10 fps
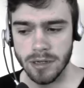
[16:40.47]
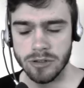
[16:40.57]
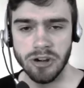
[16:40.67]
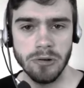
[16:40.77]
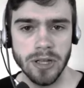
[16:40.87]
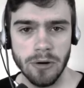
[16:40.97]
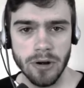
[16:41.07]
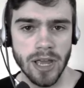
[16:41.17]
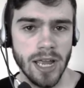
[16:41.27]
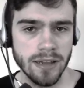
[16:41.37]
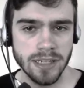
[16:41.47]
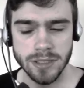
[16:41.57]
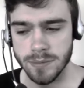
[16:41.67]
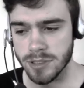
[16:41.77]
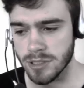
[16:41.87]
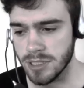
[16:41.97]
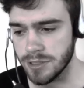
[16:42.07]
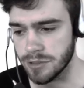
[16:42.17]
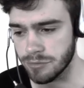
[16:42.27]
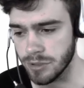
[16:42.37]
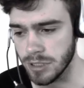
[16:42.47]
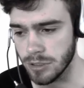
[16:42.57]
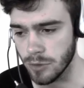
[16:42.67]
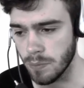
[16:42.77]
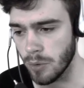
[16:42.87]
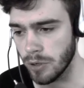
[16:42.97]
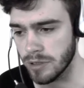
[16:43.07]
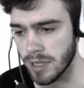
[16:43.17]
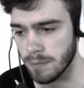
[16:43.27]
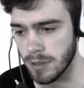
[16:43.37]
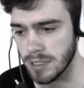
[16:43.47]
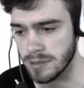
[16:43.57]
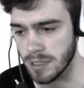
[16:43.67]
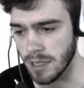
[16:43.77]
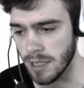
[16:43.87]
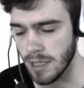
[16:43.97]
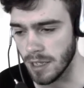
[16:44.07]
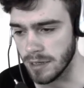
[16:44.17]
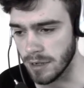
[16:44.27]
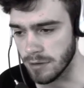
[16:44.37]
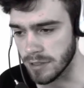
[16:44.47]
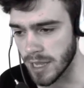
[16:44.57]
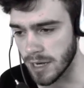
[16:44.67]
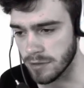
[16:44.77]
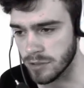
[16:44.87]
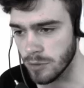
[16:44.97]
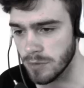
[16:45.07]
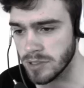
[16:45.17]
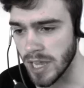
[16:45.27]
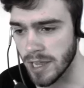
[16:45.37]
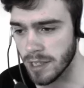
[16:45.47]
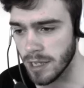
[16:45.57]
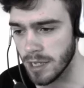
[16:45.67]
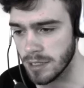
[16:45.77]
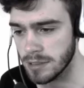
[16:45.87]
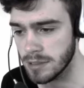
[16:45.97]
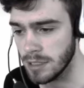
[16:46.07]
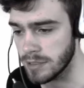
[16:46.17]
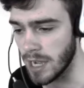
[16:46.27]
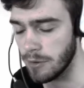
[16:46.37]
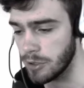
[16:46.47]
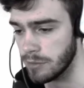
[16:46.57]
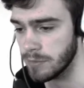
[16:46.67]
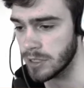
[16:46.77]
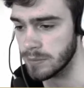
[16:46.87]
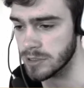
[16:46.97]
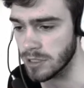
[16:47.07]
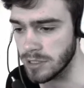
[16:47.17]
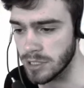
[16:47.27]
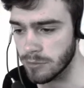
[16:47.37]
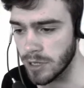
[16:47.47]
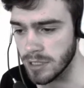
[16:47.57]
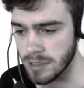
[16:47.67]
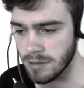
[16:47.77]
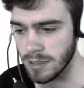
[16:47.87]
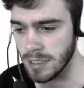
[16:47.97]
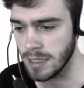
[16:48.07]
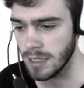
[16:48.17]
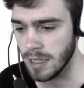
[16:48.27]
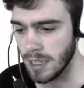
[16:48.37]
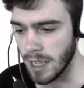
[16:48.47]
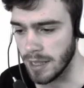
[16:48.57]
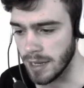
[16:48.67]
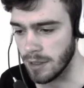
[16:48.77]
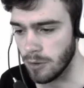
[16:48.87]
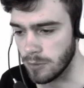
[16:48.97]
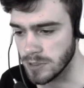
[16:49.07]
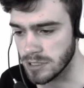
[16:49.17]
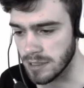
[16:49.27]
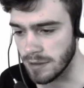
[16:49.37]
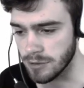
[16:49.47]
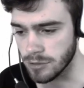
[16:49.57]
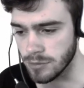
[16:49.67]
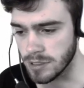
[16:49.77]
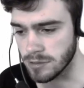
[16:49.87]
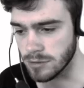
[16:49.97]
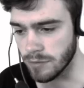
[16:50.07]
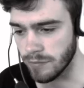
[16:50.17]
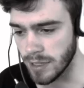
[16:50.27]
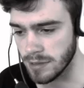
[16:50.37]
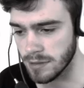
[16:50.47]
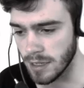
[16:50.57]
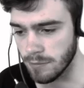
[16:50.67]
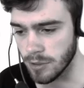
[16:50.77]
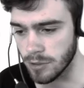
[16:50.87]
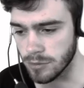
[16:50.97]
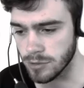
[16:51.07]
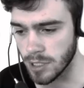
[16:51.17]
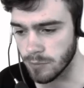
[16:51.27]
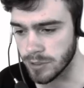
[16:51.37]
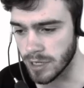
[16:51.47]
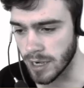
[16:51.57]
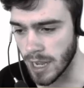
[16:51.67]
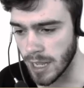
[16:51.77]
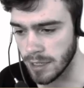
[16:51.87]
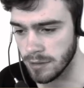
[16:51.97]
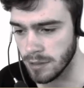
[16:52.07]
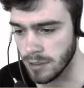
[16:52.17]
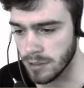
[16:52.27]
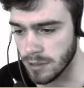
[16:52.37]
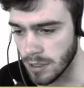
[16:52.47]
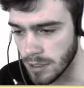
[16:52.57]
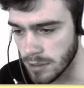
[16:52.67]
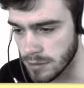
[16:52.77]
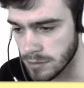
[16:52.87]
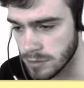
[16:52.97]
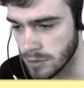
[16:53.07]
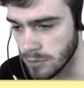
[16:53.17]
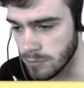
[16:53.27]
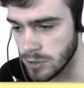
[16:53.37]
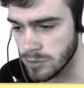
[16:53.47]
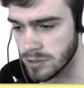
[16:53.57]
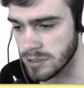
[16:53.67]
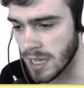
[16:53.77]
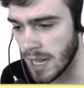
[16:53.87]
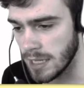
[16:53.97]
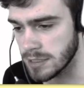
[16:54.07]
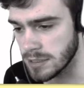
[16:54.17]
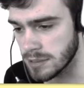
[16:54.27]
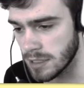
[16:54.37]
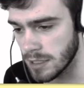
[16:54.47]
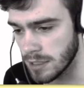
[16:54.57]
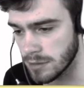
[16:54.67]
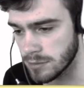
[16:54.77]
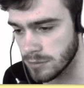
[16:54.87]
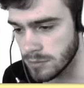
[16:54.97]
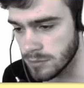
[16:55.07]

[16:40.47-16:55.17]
crown tower can't hit the Musketeer, there's really no point at placing down at cannon. So we take the tower with our Musketeer quite easily, and now all which is left to do is to defend, and we're going to do that with our cannon. So we use the skeletons to